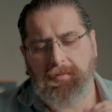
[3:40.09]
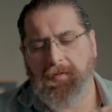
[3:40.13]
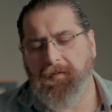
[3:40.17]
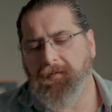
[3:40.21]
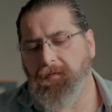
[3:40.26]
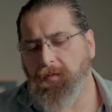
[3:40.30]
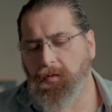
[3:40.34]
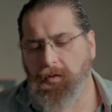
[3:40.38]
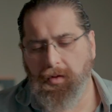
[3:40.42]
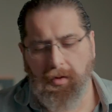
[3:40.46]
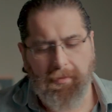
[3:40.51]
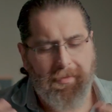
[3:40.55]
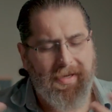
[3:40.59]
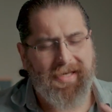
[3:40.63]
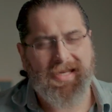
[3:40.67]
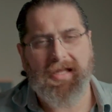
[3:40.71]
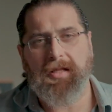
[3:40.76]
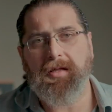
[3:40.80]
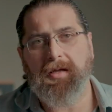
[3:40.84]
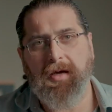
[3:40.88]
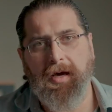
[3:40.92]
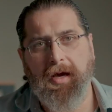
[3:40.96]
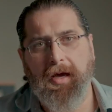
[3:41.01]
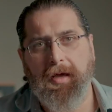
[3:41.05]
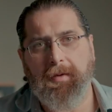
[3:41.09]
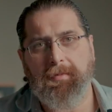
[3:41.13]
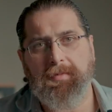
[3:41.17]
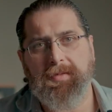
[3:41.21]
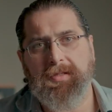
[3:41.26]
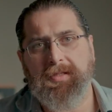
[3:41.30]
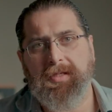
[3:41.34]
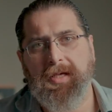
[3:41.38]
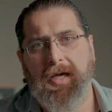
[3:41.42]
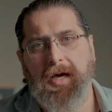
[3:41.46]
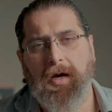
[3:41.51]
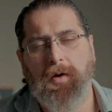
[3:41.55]
before many
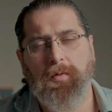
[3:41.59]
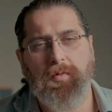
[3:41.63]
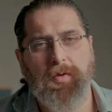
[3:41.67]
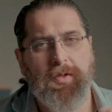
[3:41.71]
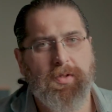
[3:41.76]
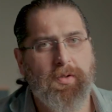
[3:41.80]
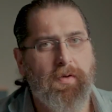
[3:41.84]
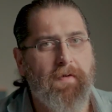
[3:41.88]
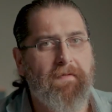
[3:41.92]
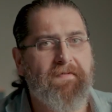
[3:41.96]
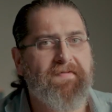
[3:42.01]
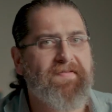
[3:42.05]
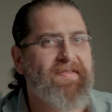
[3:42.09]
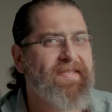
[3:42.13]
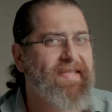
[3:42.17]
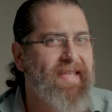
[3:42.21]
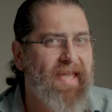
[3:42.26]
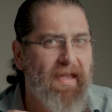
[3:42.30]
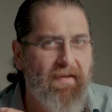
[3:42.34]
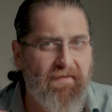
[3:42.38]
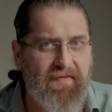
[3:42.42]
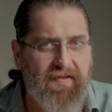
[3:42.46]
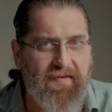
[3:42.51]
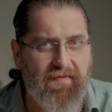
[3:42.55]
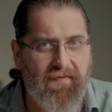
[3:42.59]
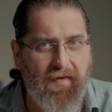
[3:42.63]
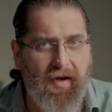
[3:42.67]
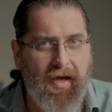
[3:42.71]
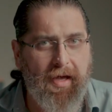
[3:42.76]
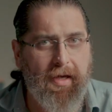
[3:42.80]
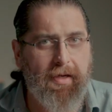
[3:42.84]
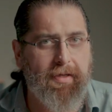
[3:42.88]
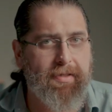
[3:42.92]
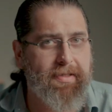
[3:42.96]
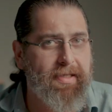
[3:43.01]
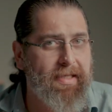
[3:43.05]
times how Resolve saves
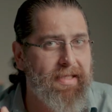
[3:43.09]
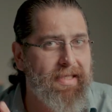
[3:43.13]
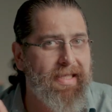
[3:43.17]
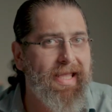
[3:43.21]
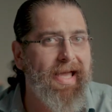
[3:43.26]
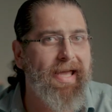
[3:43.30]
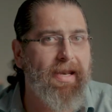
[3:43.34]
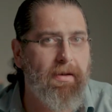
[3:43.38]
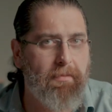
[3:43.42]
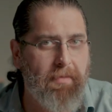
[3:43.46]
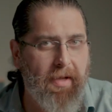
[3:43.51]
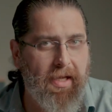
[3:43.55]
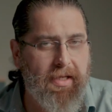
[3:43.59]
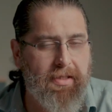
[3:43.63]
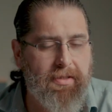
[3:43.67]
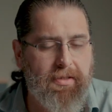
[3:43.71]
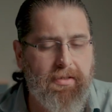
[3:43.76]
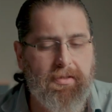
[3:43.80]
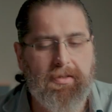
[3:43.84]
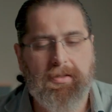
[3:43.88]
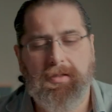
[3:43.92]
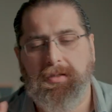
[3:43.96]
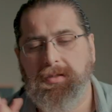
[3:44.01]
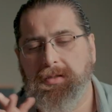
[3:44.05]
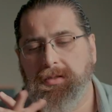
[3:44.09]
files and databases.